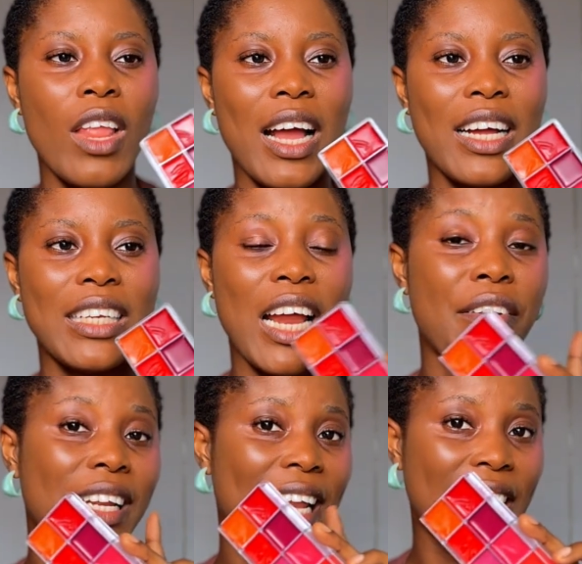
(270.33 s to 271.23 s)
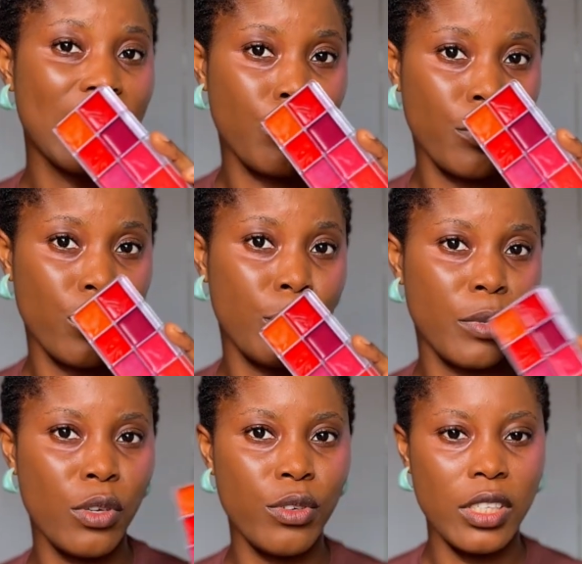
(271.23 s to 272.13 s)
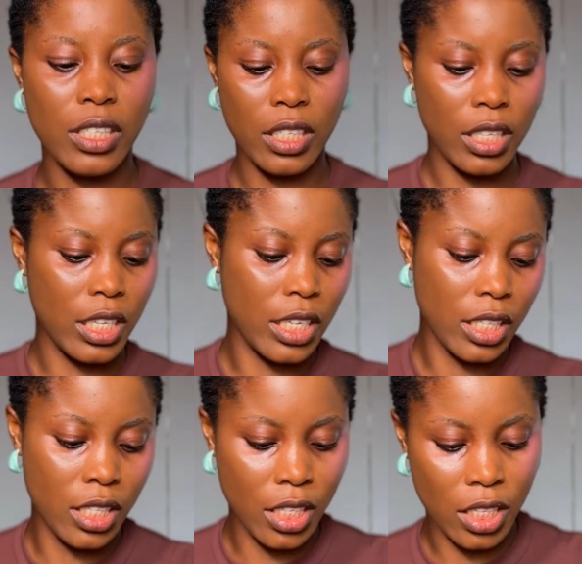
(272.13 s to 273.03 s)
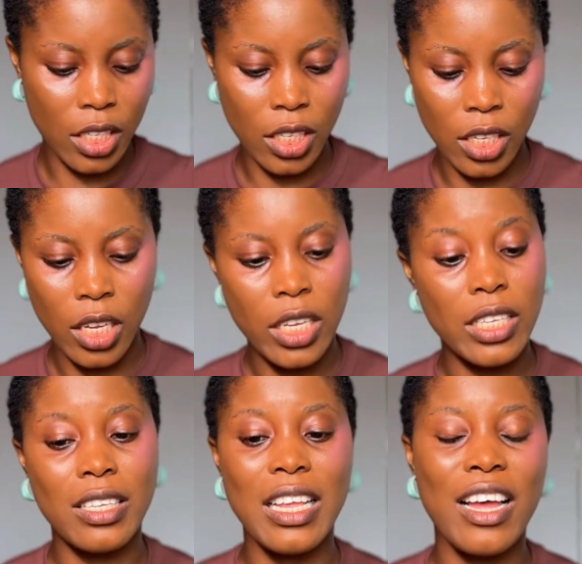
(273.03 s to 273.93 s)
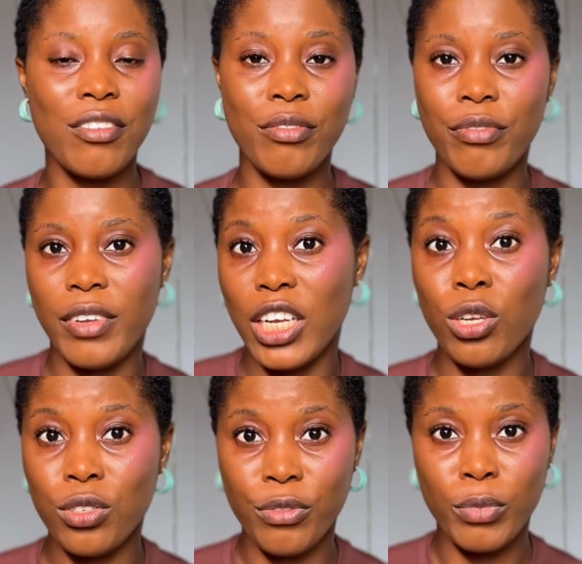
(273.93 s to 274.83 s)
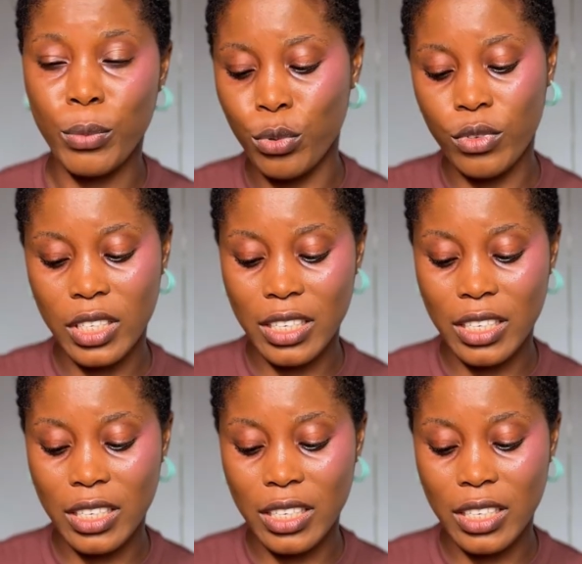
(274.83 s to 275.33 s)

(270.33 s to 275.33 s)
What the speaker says: and I really like this product because it serves a lot of purpose.